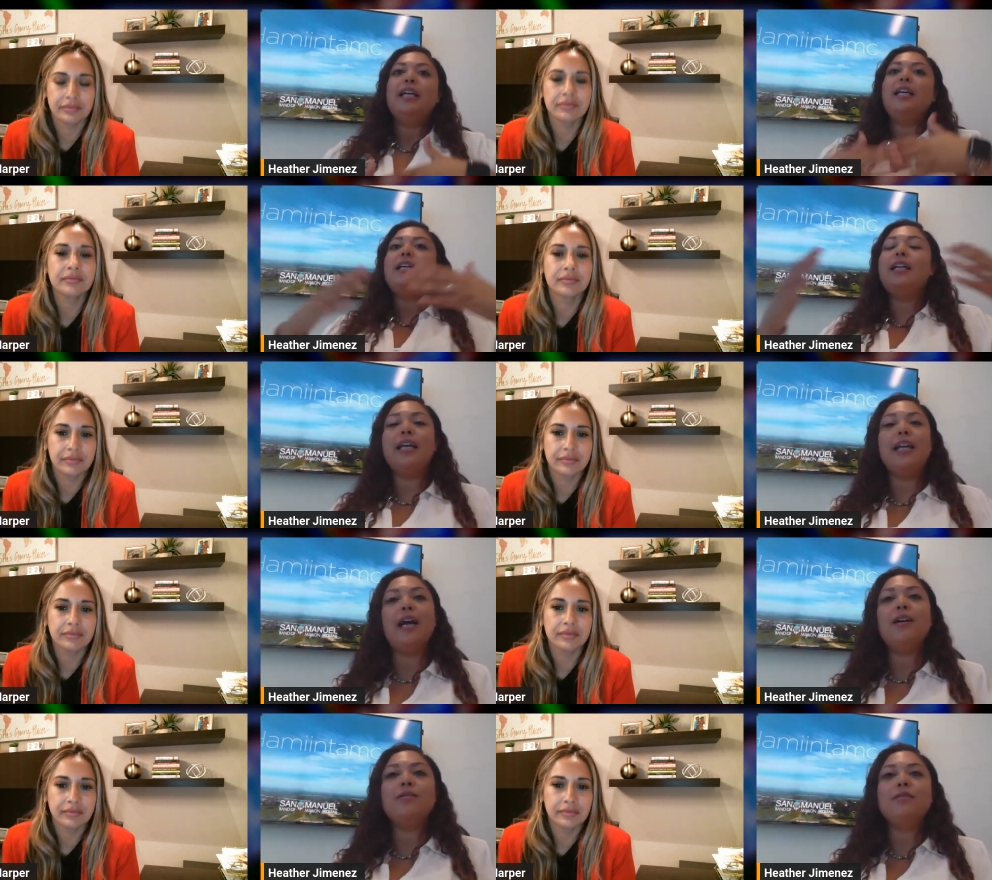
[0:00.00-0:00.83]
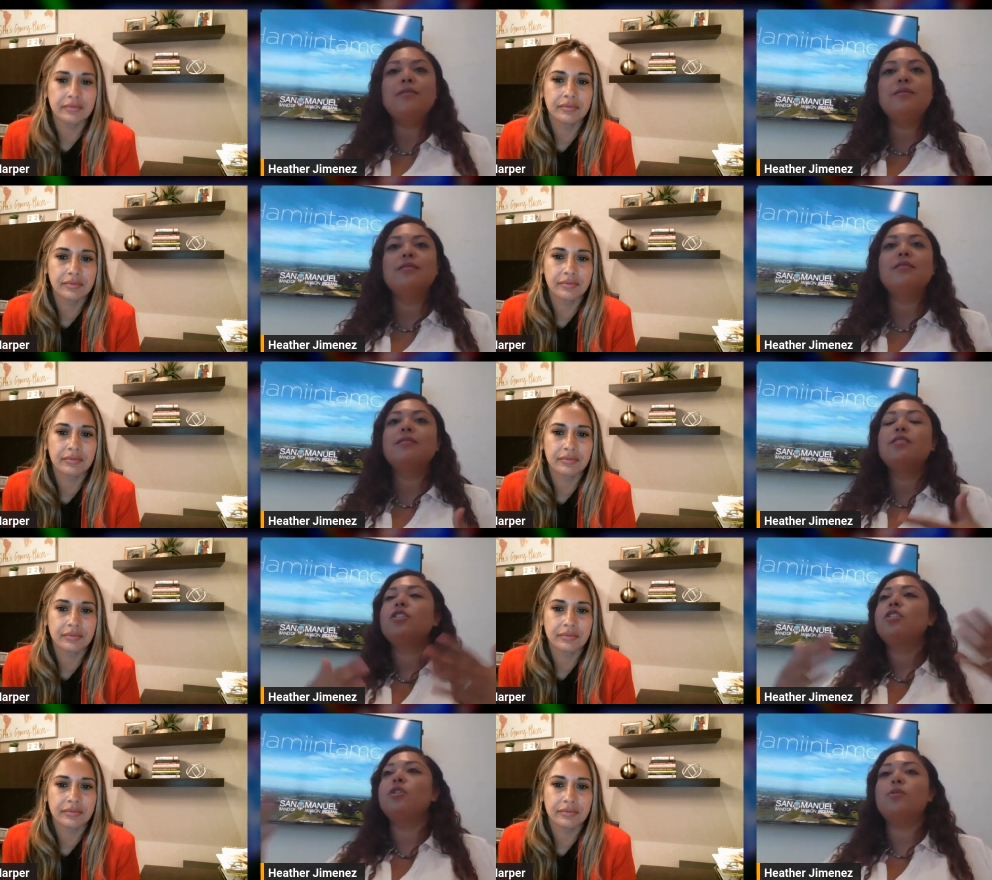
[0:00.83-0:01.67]
Speaker 1: Get out,
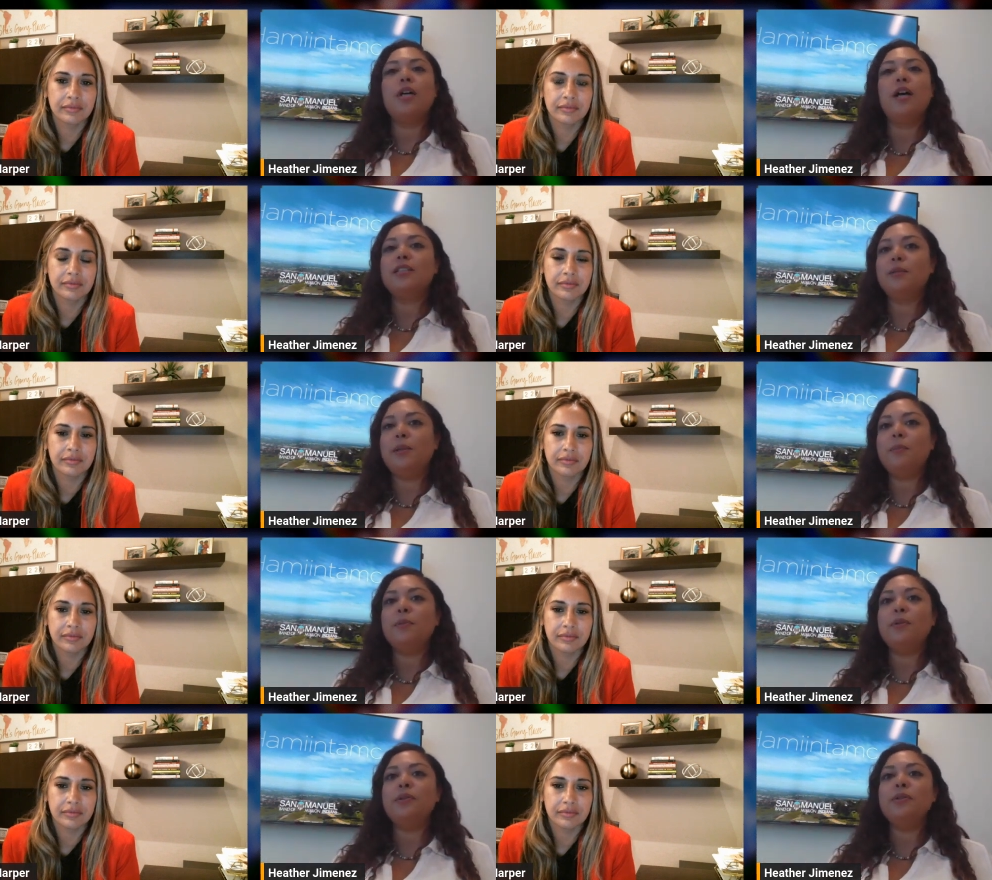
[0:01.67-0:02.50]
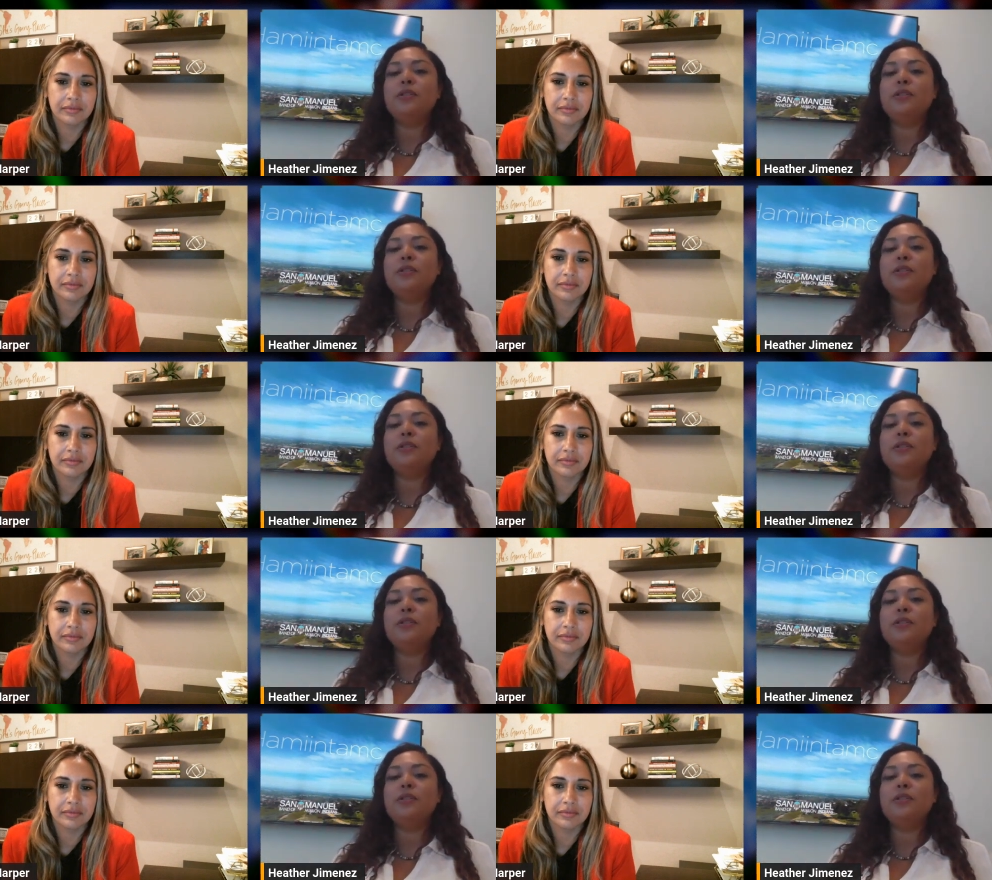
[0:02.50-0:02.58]
go talk to people,